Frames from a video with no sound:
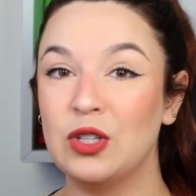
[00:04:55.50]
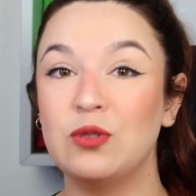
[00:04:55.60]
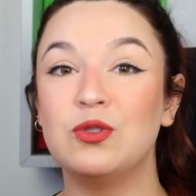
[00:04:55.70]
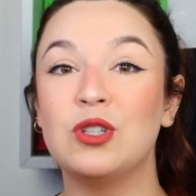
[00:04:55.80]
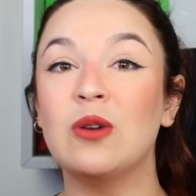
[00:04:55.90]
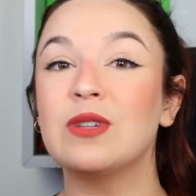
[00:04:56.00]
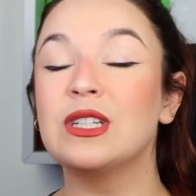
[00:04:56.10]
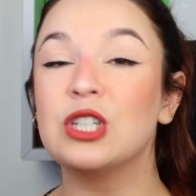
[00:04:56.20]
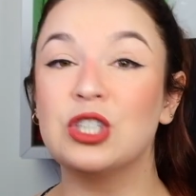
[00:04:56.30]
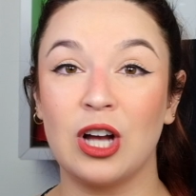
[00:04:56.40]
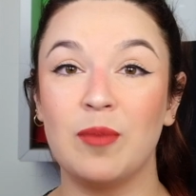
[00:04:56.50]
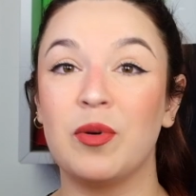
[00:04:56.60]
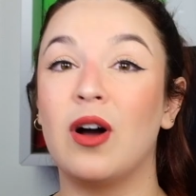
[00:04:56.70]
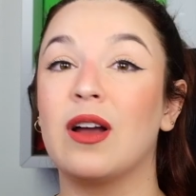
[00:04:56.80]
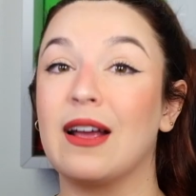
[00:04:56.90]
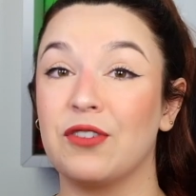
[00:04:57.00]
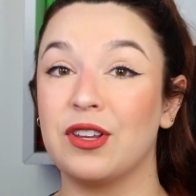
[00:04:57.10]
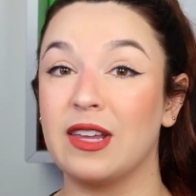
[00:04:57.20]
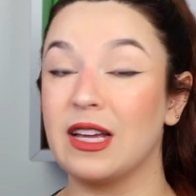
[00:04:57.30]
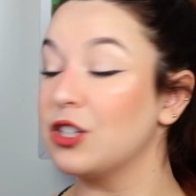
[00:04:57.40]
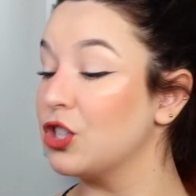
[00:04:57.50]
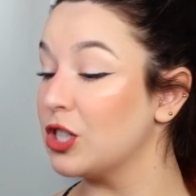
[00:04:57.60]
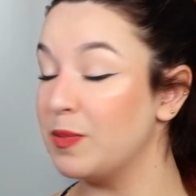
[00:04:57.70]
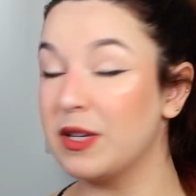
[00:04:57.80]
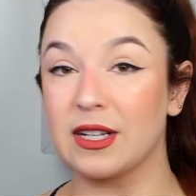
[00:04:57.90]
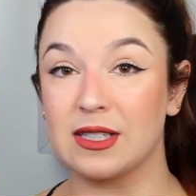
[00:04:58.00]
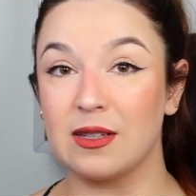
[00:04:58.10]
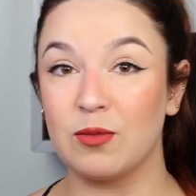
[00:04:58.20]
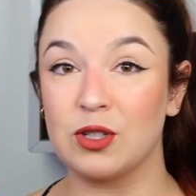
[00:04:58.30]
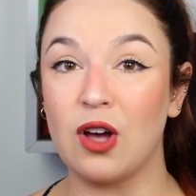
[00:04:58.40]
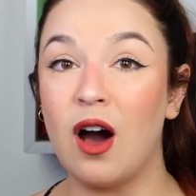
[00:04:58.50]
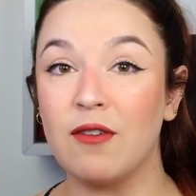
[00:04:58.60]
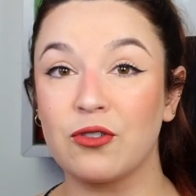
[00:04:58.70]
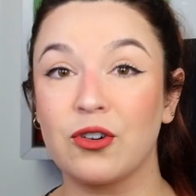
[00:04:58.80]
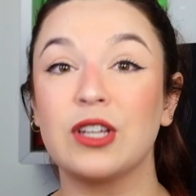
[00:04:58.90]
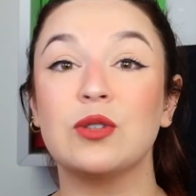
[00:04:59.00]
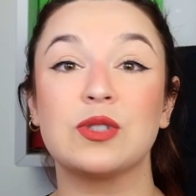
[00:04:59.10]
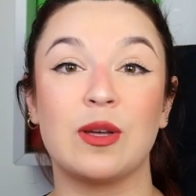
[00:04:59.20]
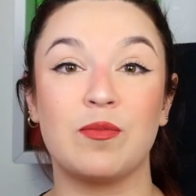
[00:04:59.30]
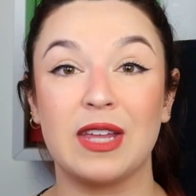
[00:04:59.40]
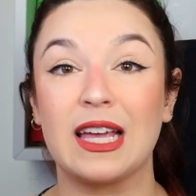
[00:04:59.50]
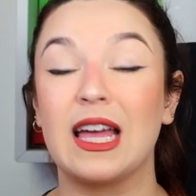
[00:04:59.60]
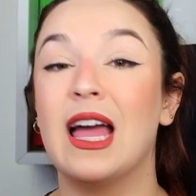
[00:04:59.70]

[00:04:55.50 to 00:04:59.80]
You don't need to jump on everything just because someone's offering you something